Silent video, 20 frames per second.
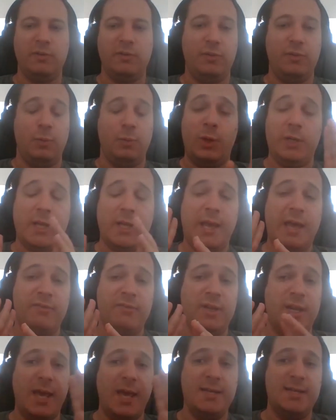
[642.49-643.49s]
If you want to have
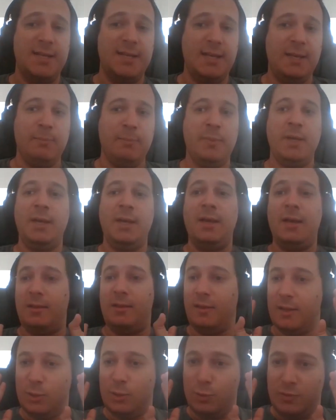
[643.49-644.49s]
an A team,
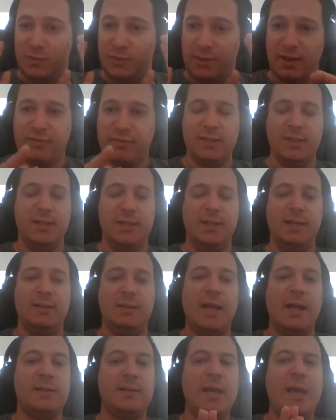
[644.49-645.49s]
then you definitely
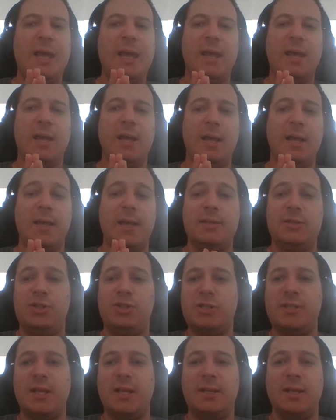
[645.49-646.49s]
need that. Uh, it's
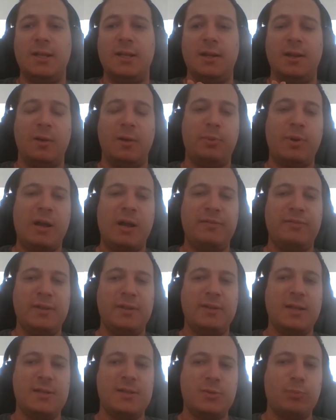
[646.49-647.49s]
just that in a
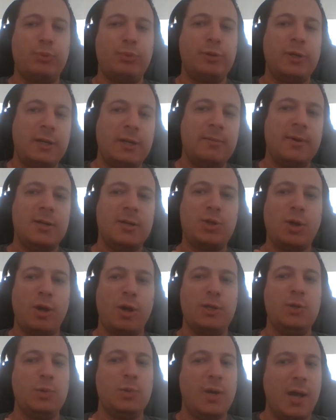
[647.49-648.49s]
nonprofit, that's pretty much
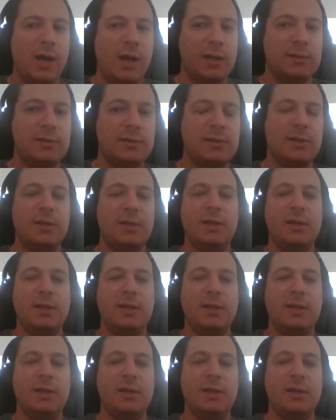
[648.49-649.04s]
all you got.